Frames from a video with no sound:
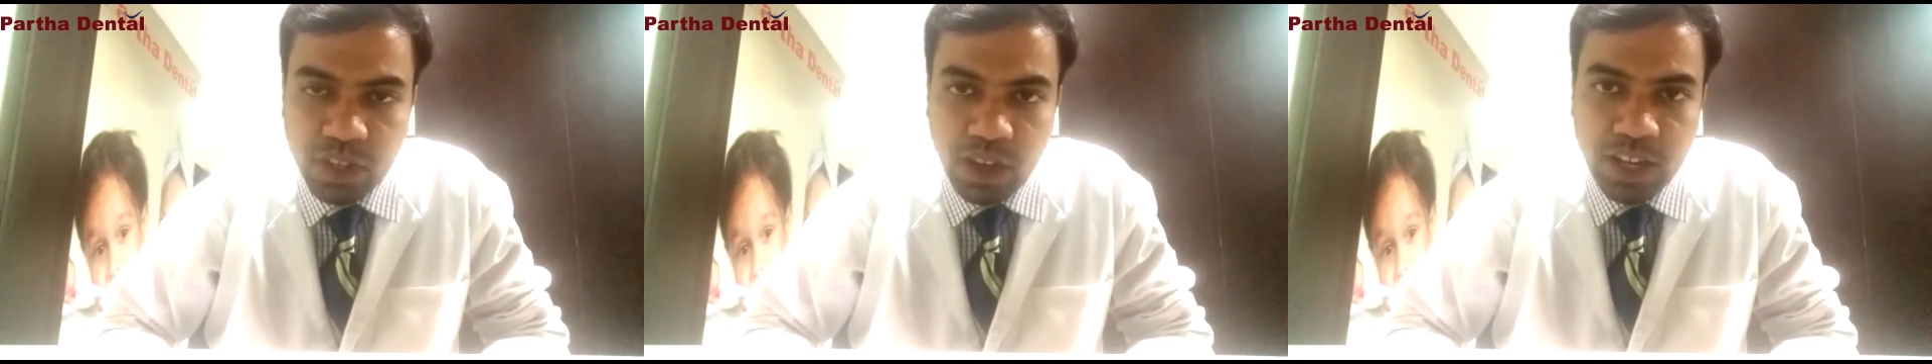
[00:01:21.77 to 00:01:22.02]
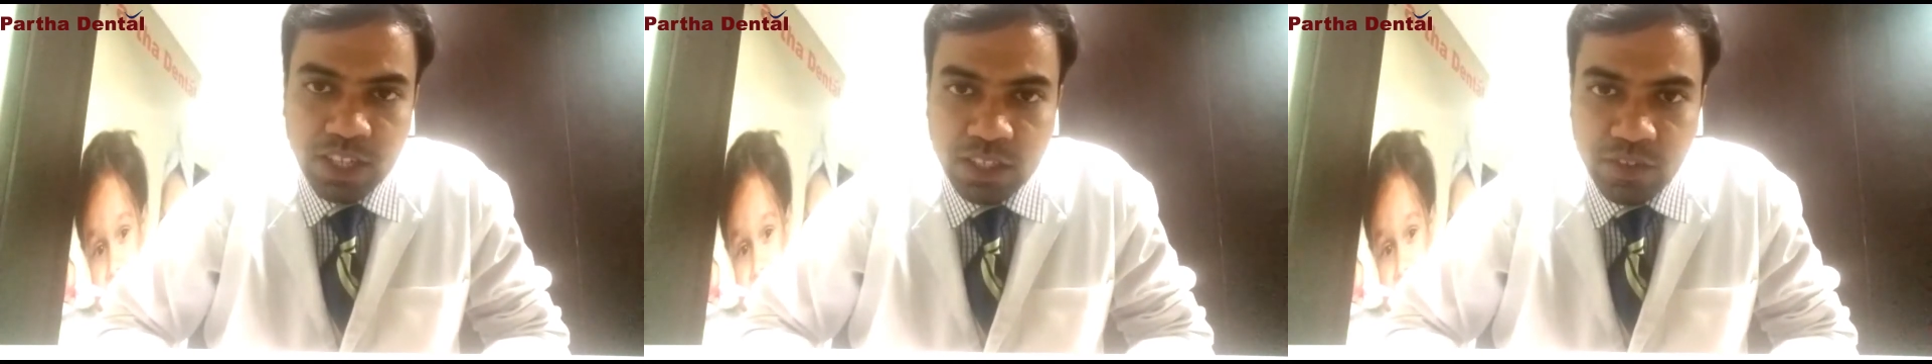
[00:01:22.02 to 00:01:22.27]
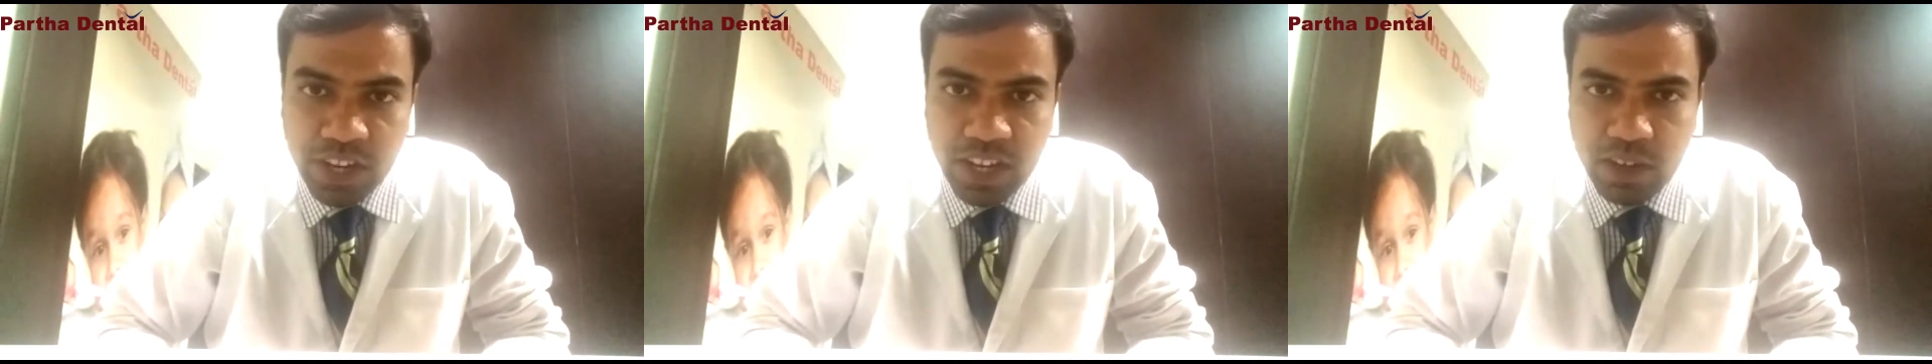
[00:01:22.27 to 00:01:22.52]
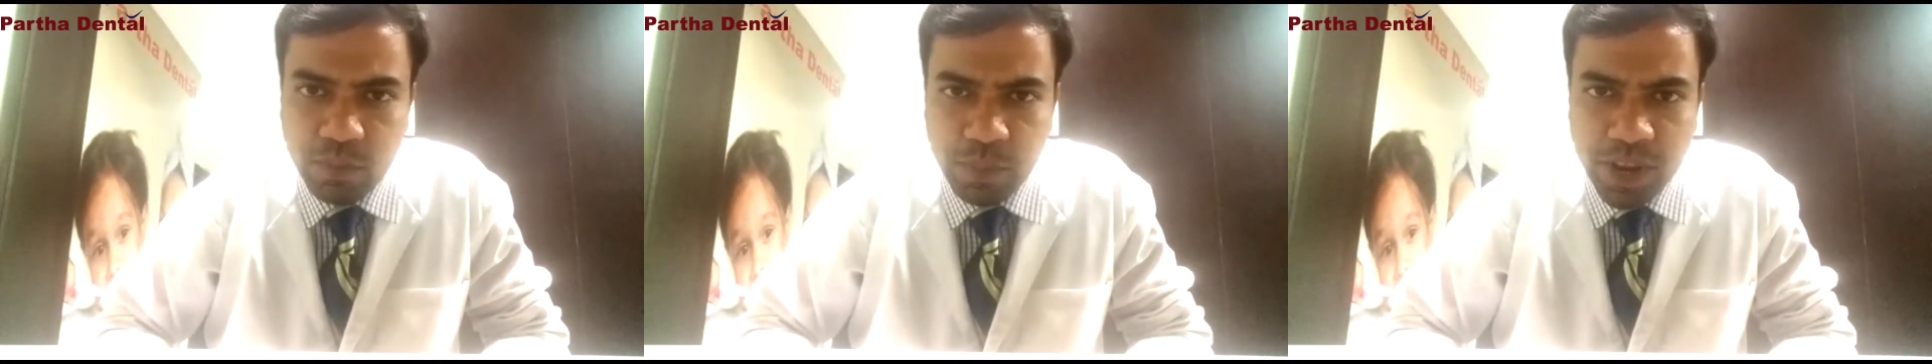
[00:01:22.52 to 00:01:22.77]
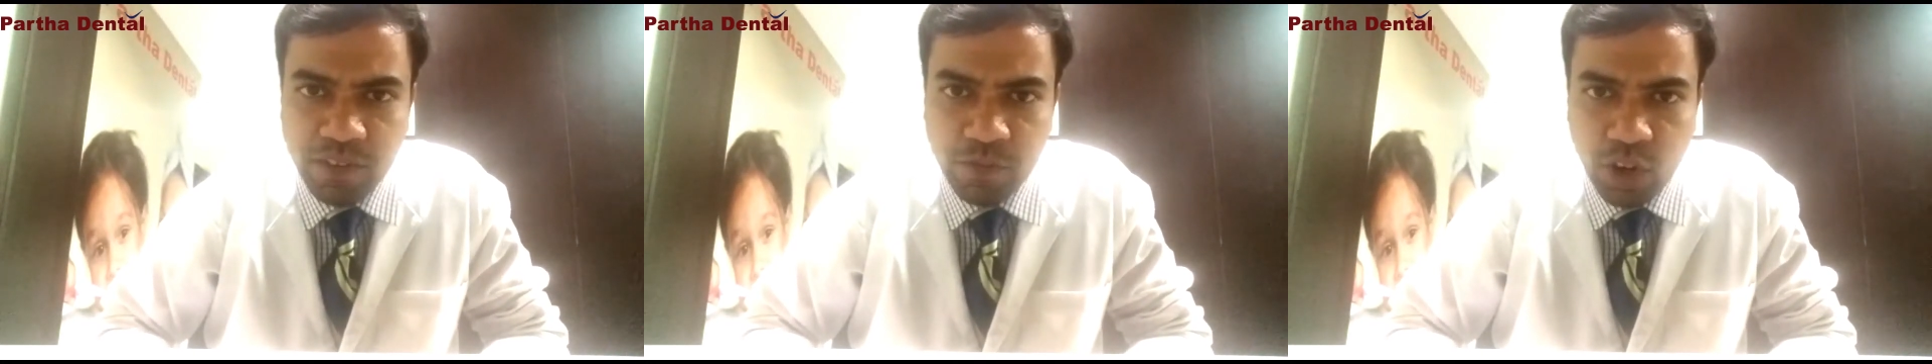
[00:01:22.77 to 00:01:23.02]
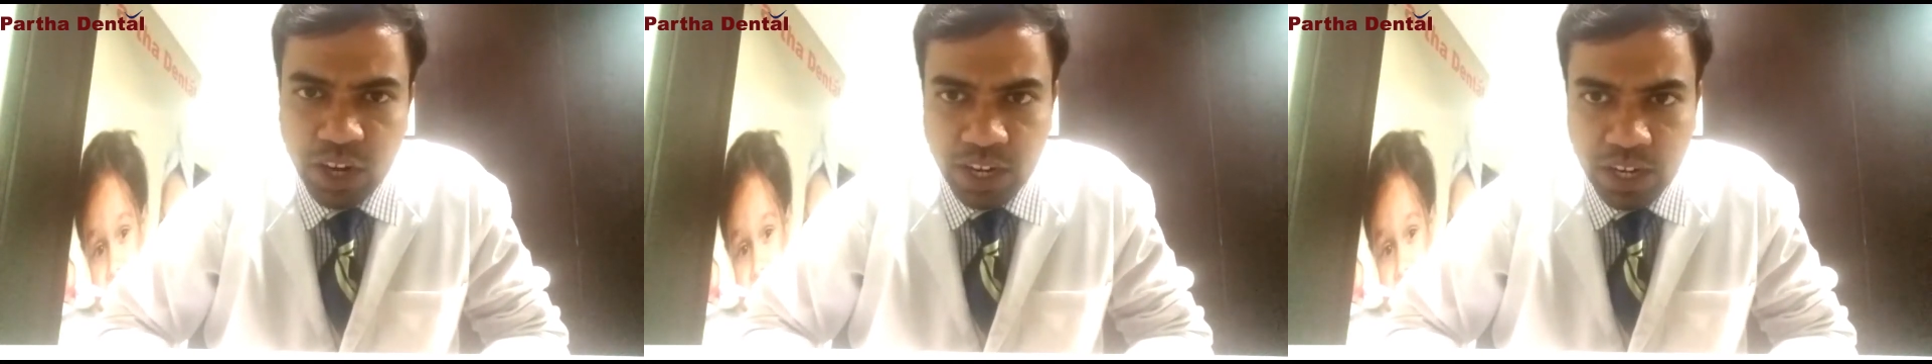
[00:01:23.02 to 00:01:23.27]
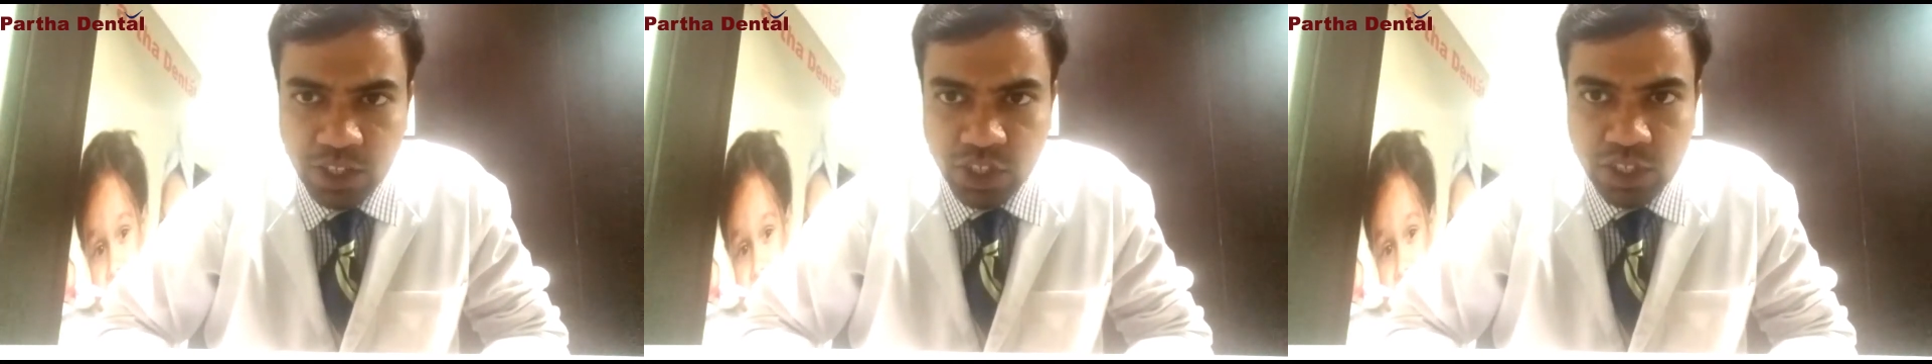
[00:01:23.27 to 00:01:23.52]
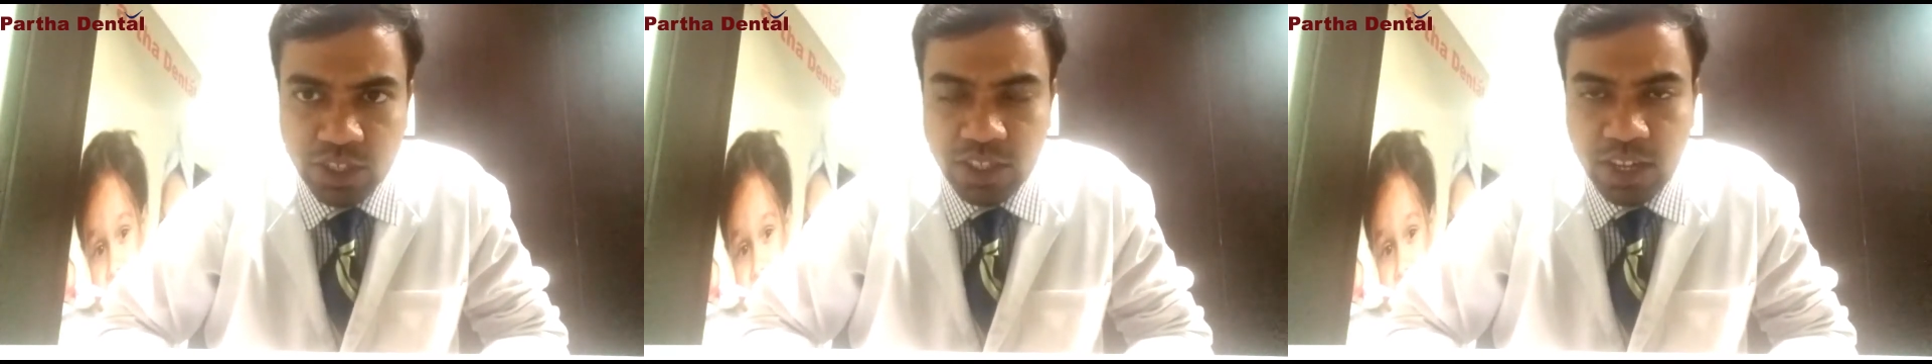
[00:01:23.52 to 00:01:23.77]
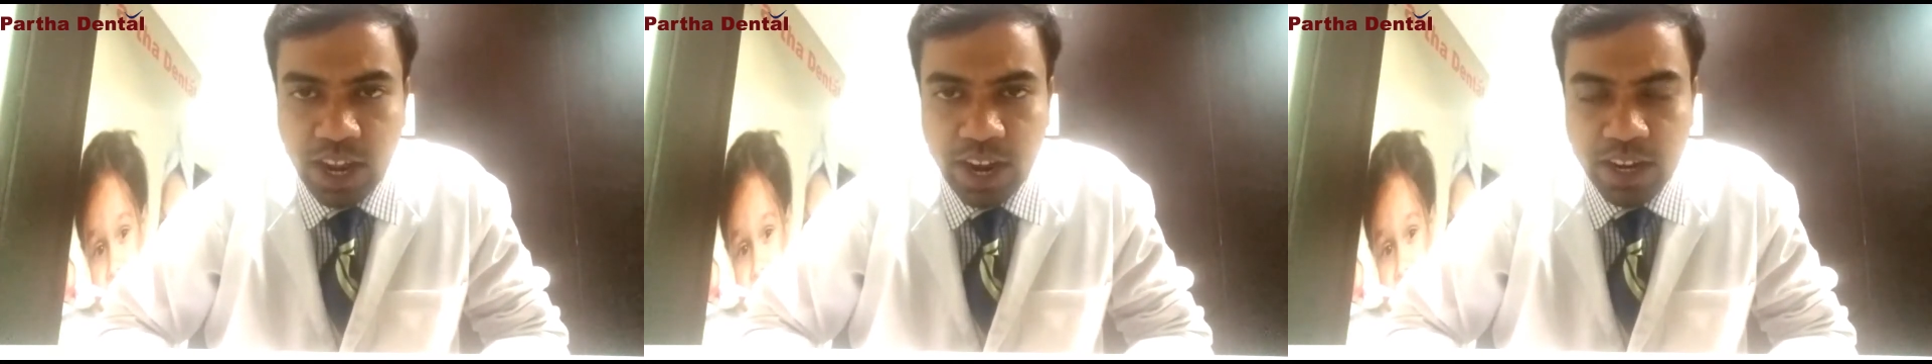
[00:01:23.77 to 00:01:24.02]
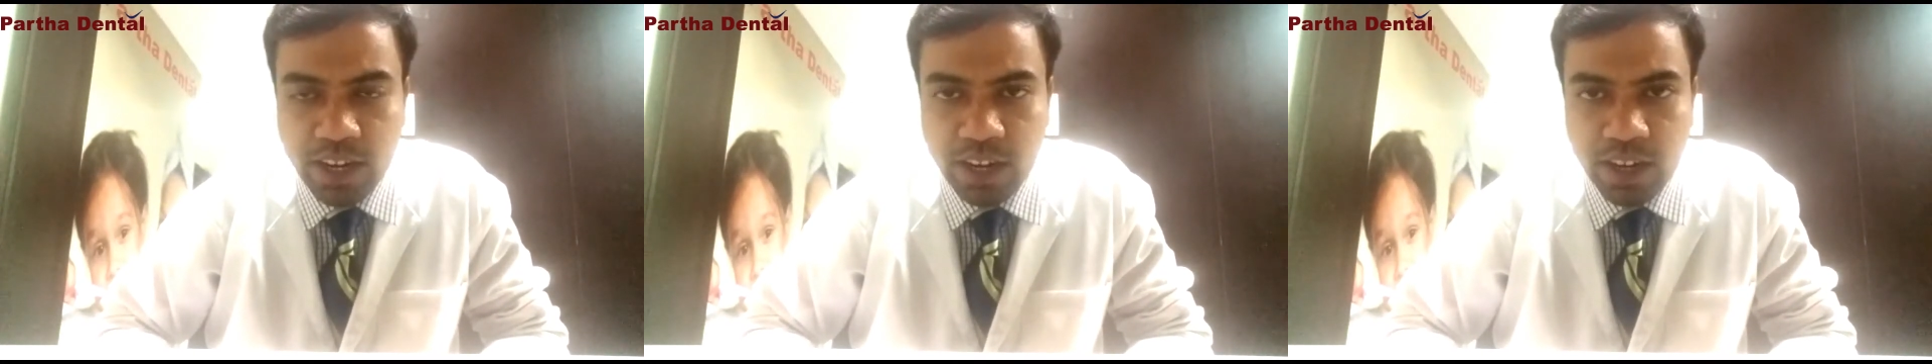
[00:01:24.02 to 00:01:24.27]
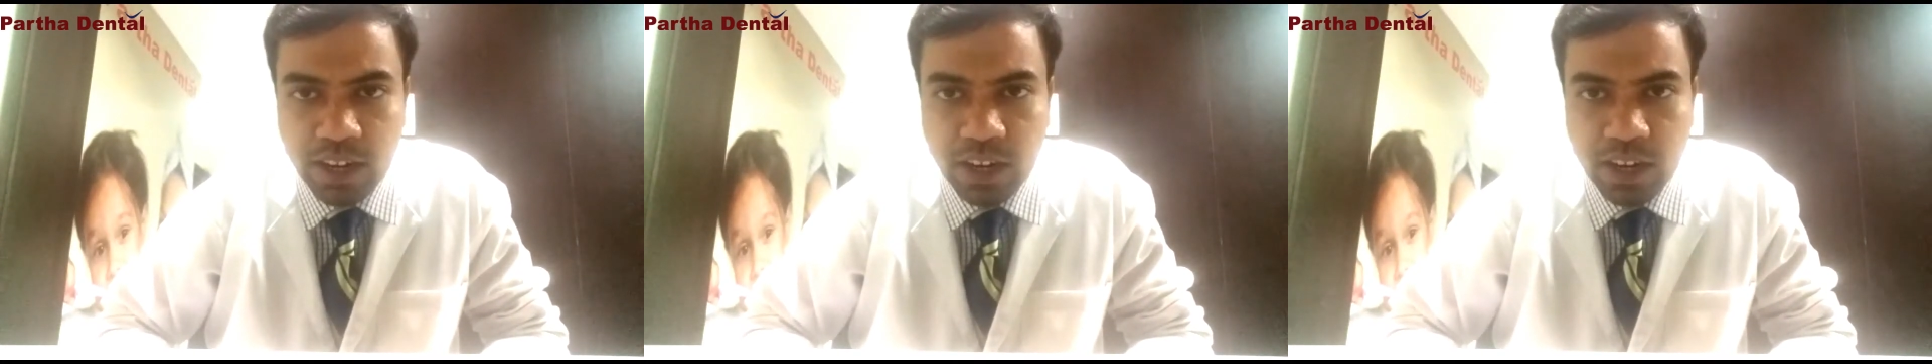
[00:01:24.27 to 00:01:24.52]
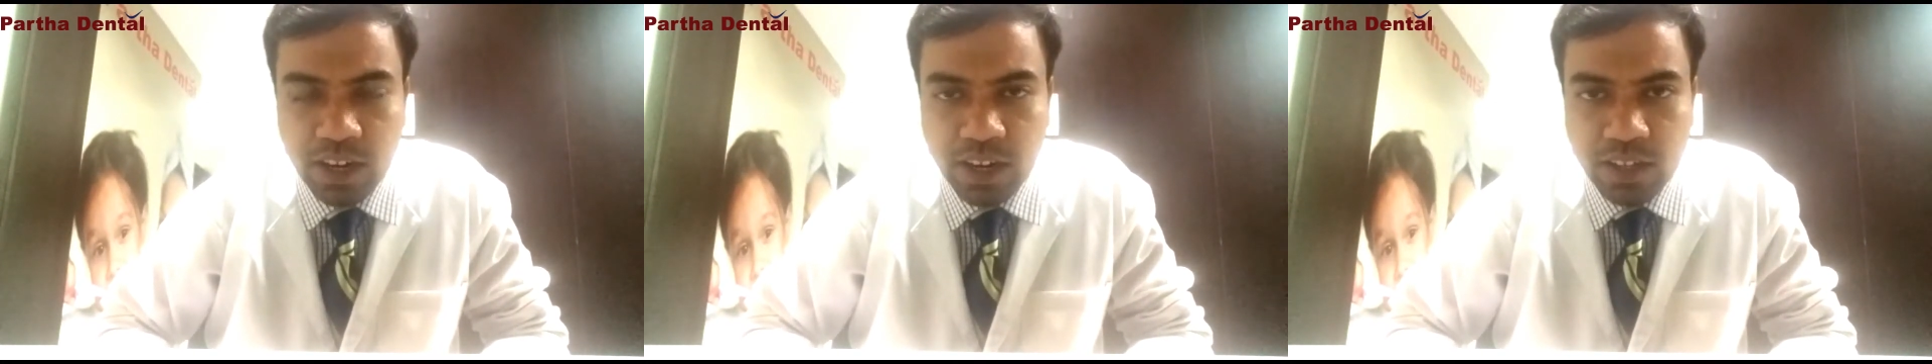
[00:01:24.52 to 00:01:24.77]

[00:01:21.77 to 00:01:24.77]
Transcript: is a very painful condition and uh,